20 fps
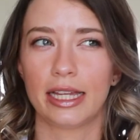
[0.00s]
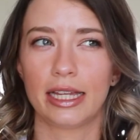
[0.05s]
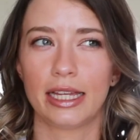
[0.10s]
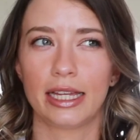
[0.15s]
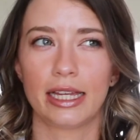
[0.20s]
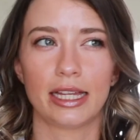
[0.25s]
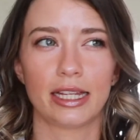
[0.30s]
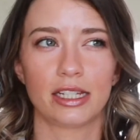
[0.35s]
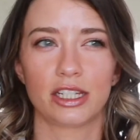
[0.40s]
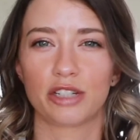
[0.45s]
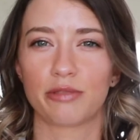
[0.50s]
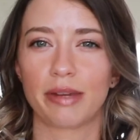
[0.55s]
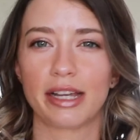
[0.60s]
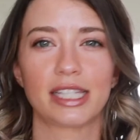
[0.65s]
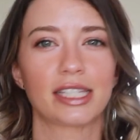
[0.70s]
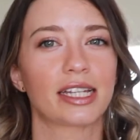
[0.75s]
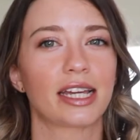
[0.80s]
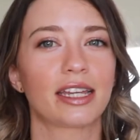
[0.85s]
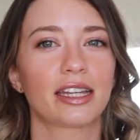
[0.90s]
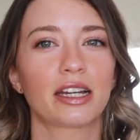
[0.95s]
into my
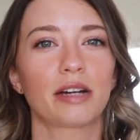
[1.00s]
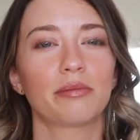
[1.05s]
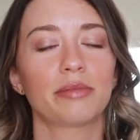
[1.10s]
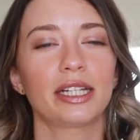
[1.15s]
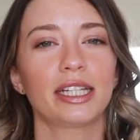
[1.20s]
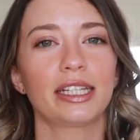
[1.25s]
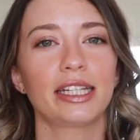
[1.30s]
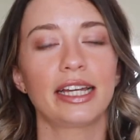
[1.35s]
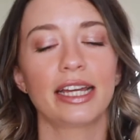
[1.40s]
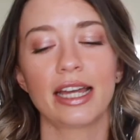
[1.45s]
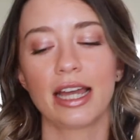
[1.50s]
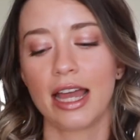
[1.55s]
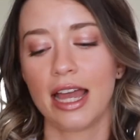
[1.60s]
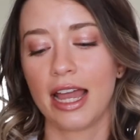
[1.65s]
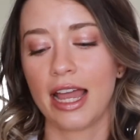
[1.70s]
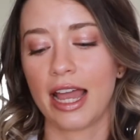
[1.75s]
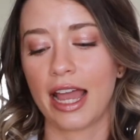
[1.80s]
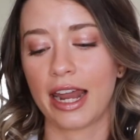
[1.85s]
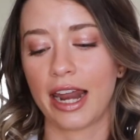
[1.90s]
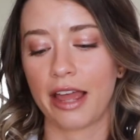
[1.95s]
skin completely.
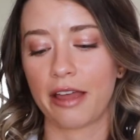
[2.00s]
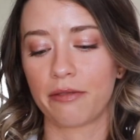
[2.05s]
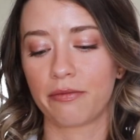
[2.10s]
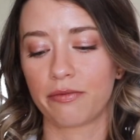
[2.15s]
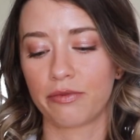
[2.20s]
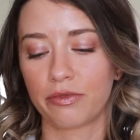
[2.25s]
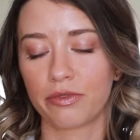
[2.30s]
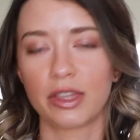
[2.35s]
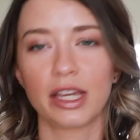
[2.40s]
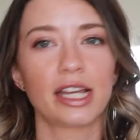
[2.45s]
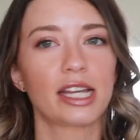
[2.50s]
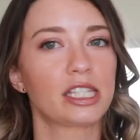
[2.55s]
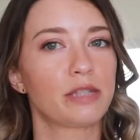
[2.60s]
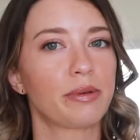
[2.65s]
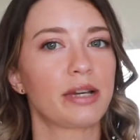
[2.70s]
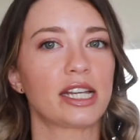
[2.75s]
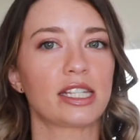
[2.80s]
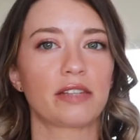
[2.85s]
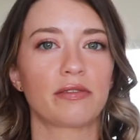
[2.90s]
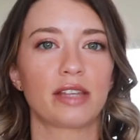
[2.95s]
And I think it's
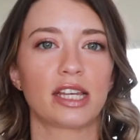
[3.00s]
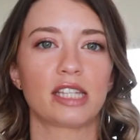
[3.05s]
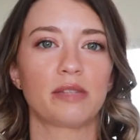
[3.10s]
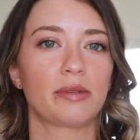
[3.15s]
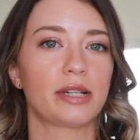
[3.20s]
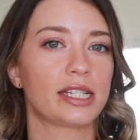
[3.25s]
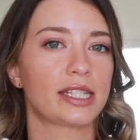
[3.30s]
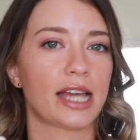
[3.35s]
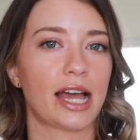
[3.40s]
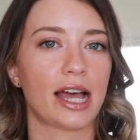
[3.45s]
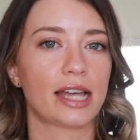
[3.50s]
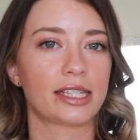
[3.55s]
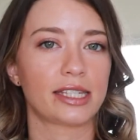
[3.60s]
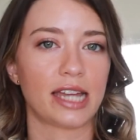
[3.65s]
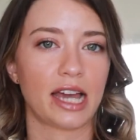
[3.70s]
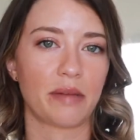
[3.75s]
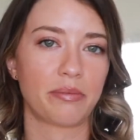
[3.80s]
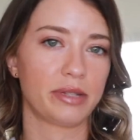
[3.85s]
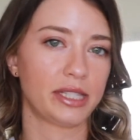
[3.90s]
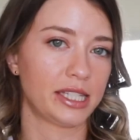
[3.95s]
because of this, because it hasn't
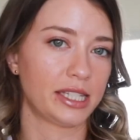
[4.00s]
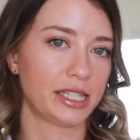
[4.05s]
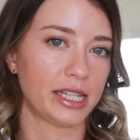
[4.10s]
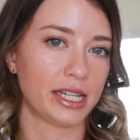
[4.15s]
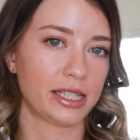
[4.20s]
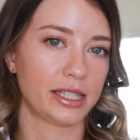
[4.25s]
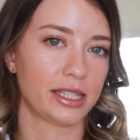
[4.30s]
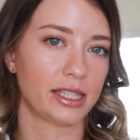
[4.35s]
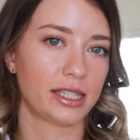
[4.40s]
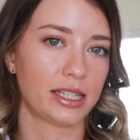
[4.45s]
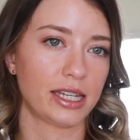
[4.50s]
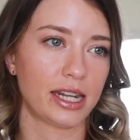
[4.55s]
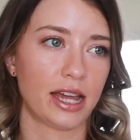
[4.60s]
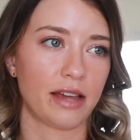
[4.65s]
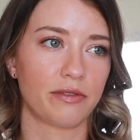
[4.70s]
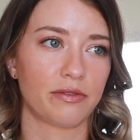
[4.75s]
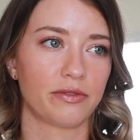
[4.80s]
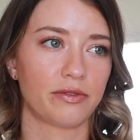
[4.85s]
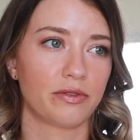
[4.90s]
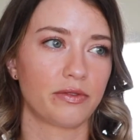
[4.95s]
happened since, and
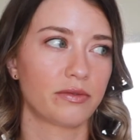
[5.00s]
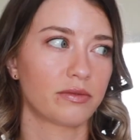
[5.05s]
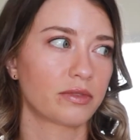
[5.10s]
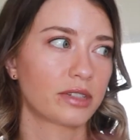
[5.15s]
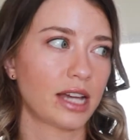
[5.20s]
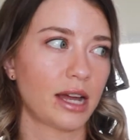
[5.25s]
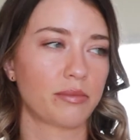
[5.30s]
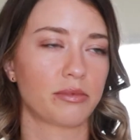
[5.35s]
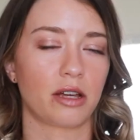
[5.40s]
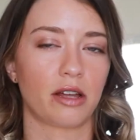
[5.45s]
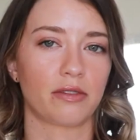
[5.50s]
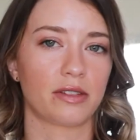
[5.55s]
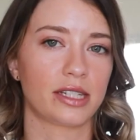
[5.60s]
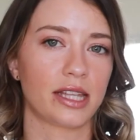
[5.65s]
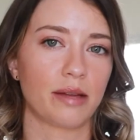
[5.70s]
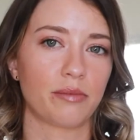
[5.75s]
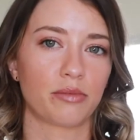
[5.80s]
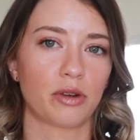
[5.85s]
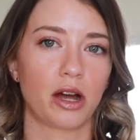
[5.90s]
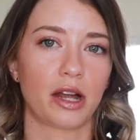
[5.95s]
I've kept all the
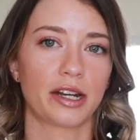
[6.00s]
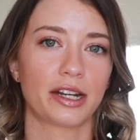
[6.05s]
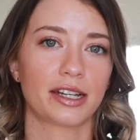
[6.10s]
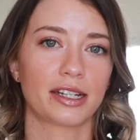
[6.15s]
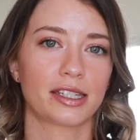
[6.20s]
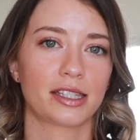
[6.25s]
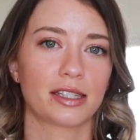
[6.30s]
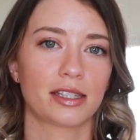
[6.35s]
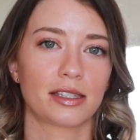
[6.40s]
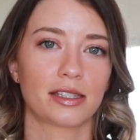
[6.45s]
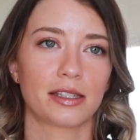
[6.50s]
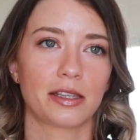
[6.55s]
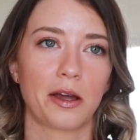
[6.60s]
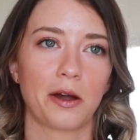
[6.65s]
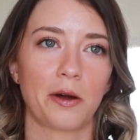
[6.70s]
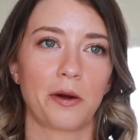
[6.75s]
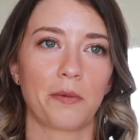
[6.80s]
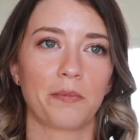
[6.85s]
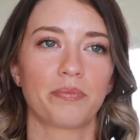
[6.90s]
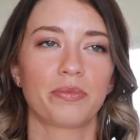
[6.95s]
same products.
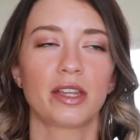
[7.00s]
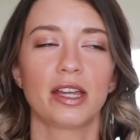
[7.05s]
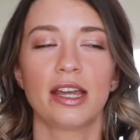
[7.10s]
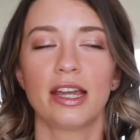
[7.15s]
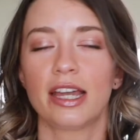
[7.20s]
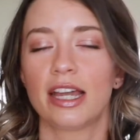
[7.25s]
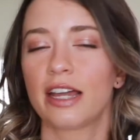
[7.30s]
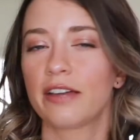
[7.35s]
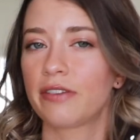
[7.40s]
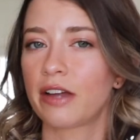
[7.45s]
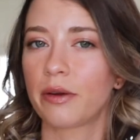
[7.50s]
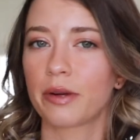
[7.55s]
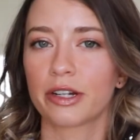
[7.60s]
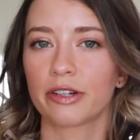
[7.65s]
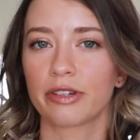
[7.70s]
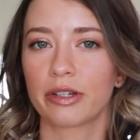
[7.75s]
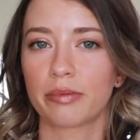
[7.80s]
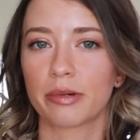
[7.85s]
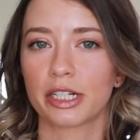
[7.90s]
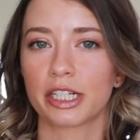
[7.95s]
So if I were
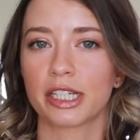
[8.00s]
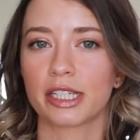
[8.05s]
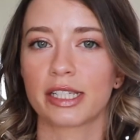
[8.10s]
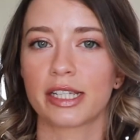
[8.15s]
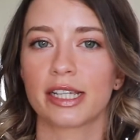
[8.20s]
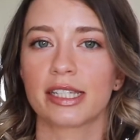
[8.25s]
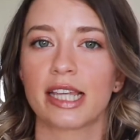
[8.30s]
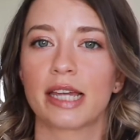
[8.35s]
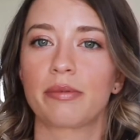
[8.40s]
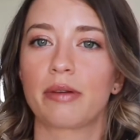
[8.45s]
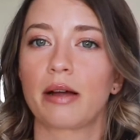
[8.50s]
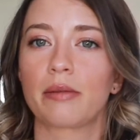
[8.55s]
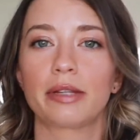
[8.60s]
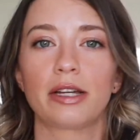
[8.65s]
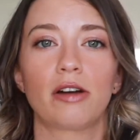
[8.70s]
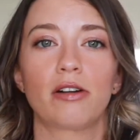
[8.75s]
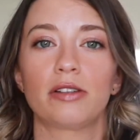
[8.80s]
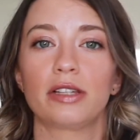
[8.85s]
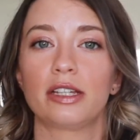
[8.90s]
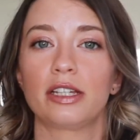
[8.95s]
to repurchase this, I'd
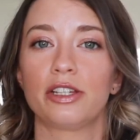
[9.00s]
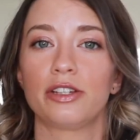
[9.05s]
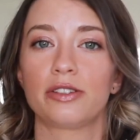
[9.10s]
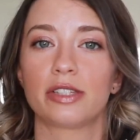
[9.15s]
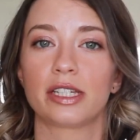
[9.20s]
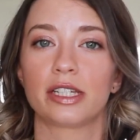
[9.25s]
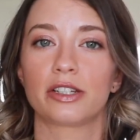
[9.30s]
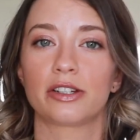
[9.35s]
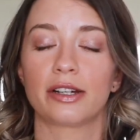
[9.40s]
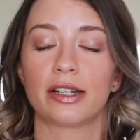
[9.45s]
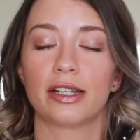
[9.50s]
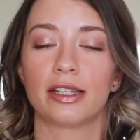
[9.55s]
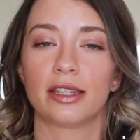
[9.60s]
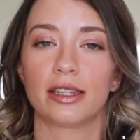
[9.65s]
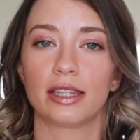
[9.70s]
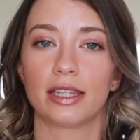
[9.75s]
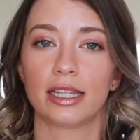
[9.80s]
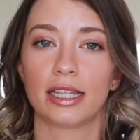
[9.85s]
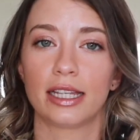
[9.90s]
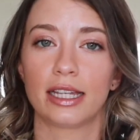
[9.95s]
probably only use it
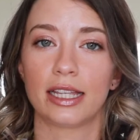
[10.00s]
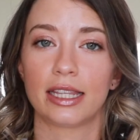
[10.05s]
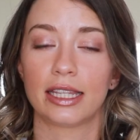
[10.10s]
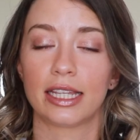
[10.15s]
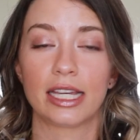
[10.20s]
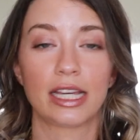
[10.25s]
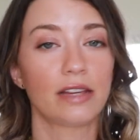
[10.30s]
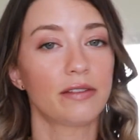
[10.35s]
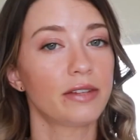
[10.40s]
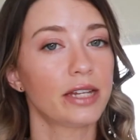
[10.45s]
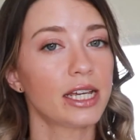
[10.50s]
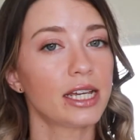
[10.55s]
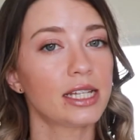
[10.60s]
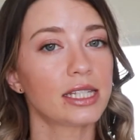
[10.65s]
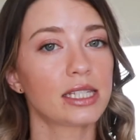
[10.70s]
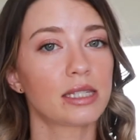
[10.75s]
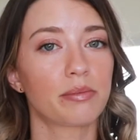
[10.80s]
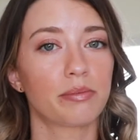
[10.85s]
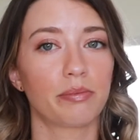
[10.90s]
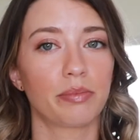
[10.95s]
in the
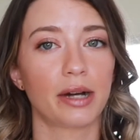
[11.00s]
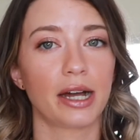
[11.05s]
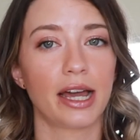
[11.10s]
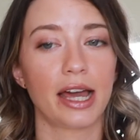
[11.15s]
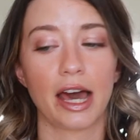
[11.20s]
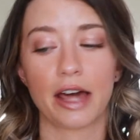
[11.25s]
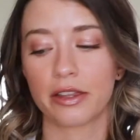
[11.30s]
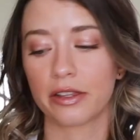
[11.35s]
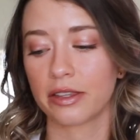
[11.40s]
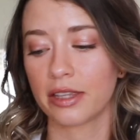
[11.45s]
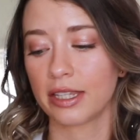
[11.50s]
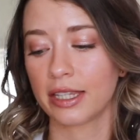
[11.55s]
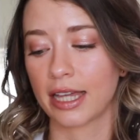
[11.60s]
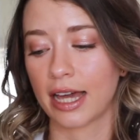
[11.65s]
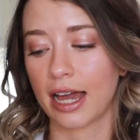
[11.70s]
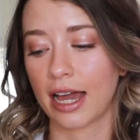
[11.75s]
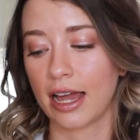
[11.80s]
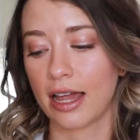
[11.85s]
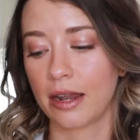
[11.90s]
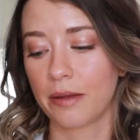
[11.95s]
evenings, but other than
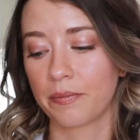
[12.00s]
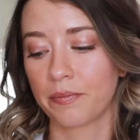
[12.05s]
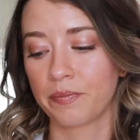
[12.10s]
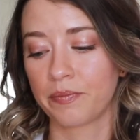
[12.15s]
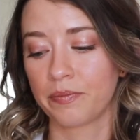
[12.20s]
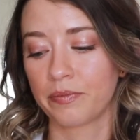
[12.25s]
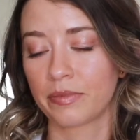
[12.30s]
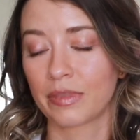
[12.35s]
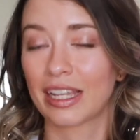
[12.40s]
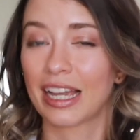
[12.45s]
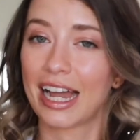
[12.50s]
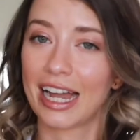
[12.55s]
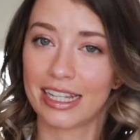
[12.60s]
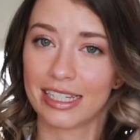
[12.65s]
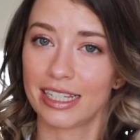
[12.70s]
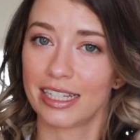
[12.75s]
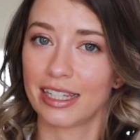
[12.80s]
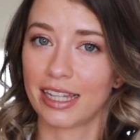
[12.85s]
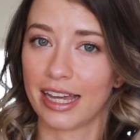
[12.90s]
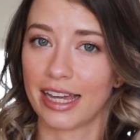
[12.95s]
that, I
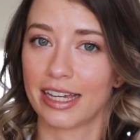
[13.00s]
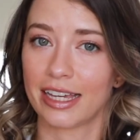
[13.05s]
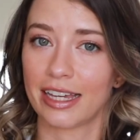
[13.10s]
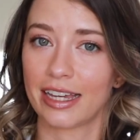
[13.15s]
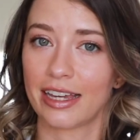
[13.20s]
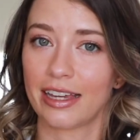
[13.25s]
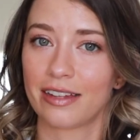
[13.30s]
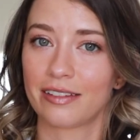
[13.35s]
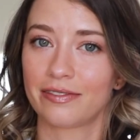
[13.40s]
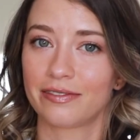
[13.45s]
did like it